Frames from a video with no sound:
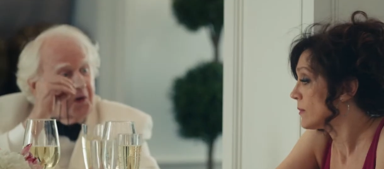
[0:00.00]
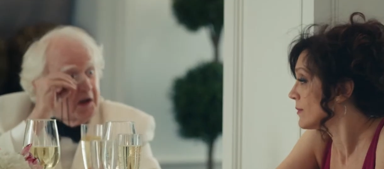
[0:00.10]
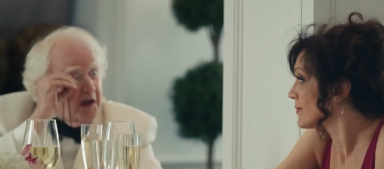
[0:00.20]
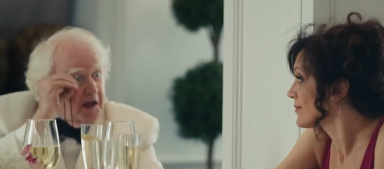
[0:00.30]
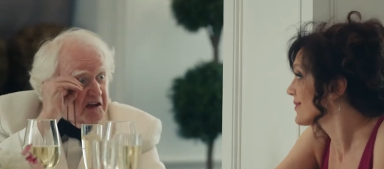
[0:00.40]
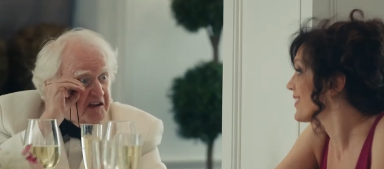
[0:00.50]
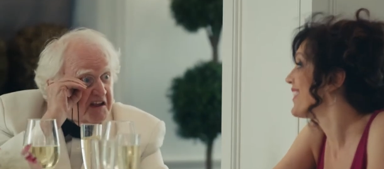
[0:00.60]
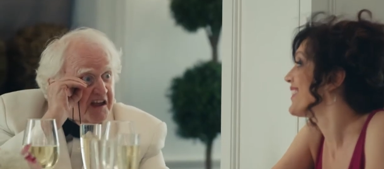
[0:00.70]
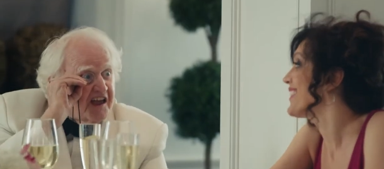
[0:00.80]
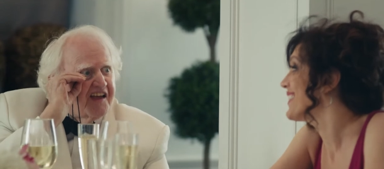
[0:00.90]
Speaker 1: did pass on
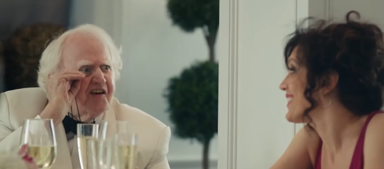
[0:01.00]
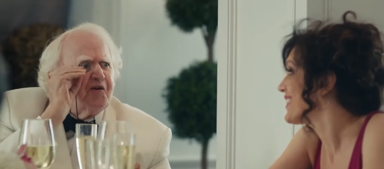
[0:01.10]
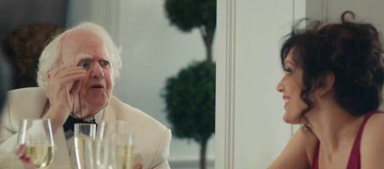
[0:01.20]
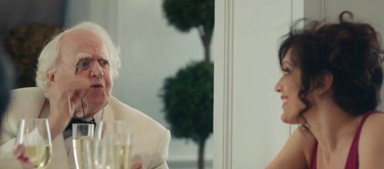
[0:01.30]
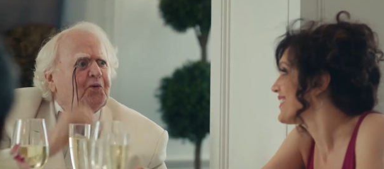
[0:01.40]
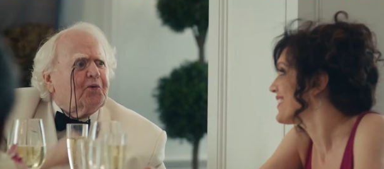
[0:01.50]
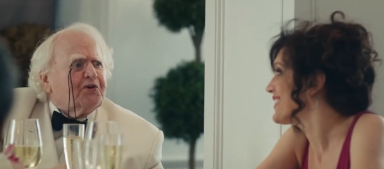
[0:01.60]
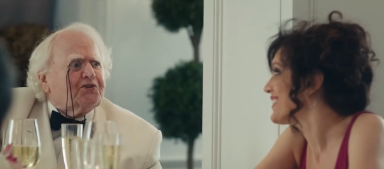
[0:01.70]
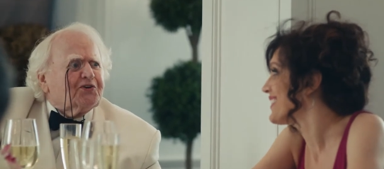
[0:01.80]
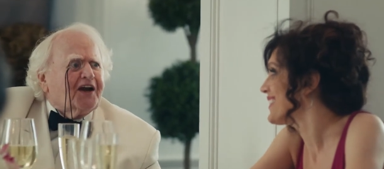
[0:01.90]
a lot of guys.
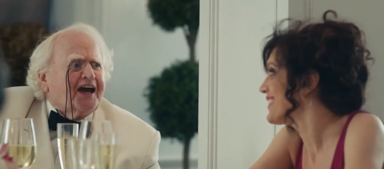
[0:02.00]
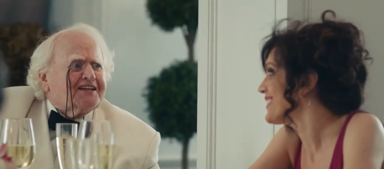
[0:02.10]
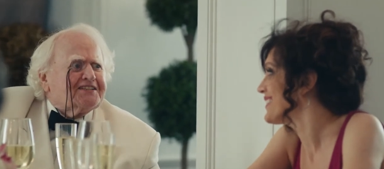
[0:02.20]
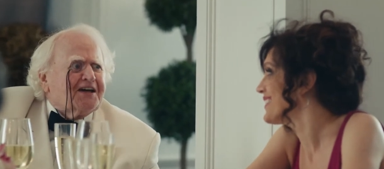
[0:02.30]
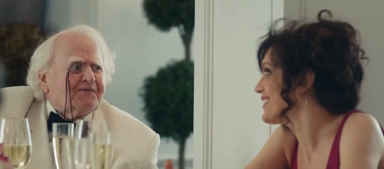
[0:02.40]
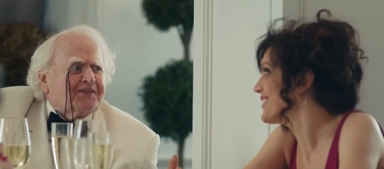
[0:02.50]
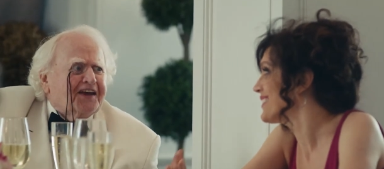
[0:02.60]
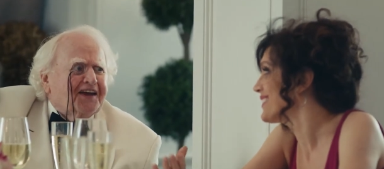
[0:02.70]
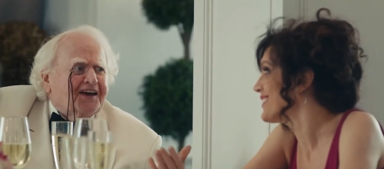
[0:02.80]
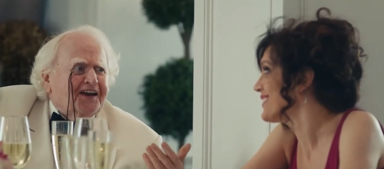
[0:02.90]
Would you like
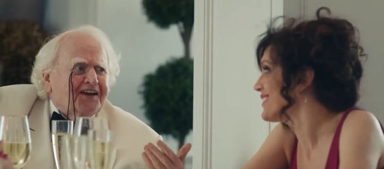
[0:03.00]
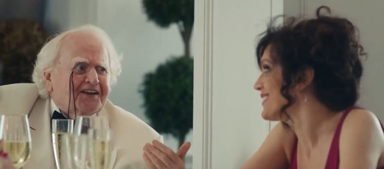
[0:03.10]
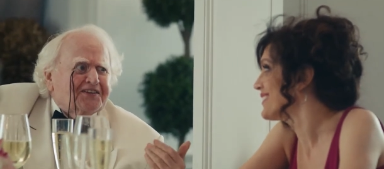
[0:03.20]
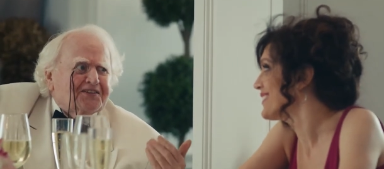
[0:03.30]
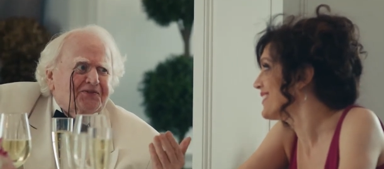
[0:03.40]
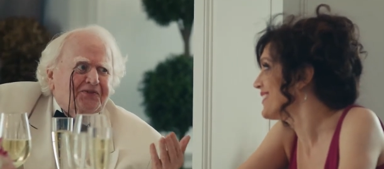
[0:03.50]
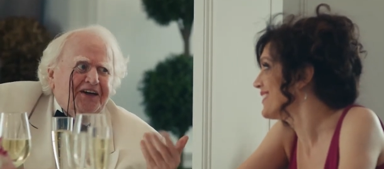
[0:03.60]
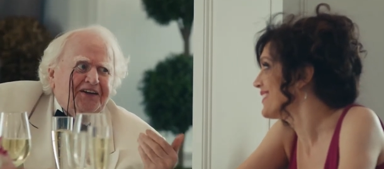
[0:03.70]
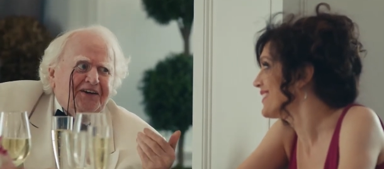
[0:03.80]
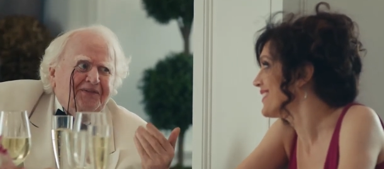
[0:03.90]
something a little
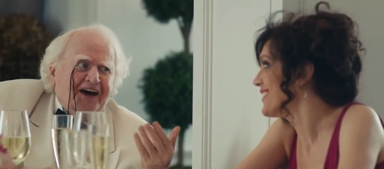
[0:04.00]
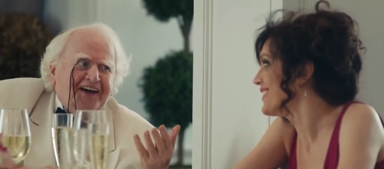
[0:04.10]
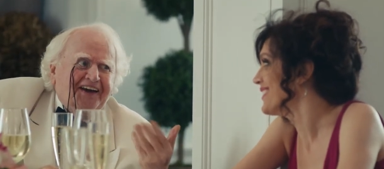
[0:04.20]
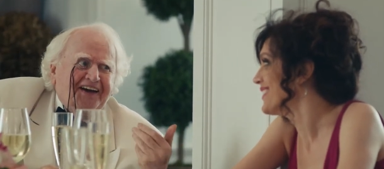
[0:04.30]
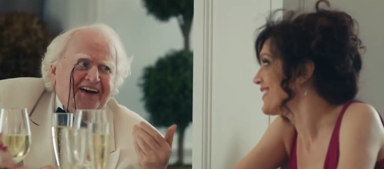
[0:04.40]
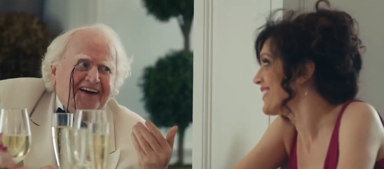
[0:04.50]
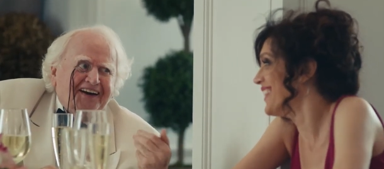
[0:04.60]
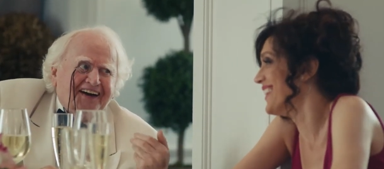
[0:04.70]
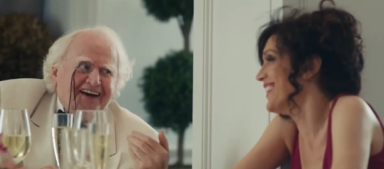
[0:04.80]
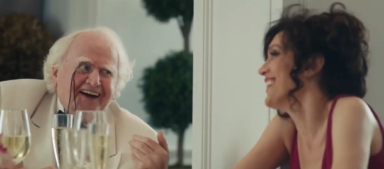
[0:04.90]
sweeter, my dear?
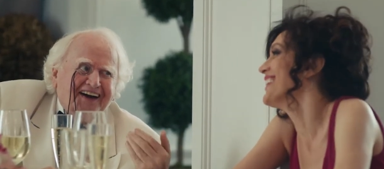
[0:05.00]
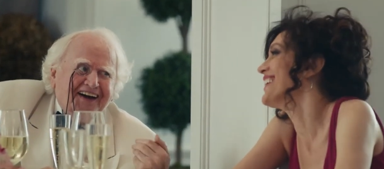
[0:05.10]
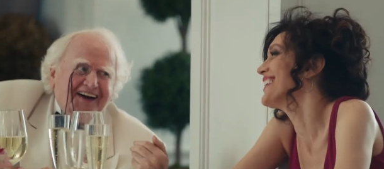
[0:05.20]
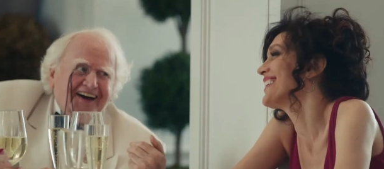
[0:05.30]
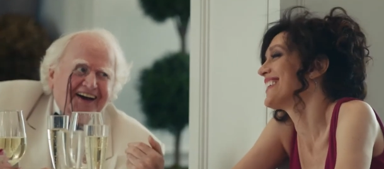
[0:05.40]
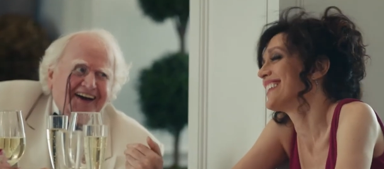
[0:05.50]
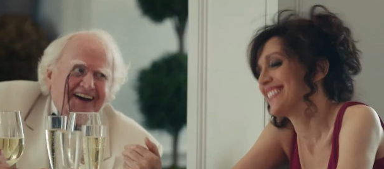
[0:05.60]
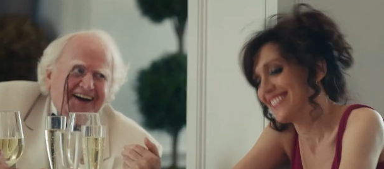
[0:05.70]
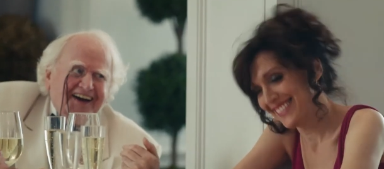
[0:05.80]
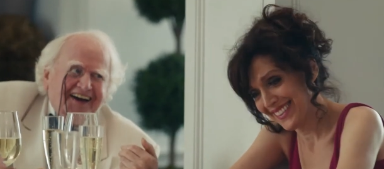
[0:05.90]

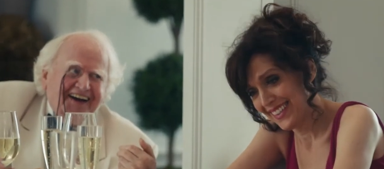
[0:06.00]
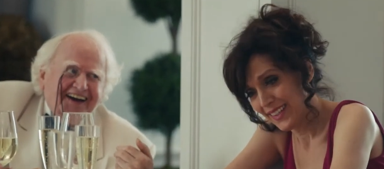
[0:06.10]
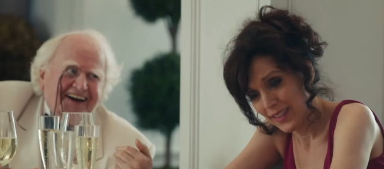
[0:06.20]
Yeah,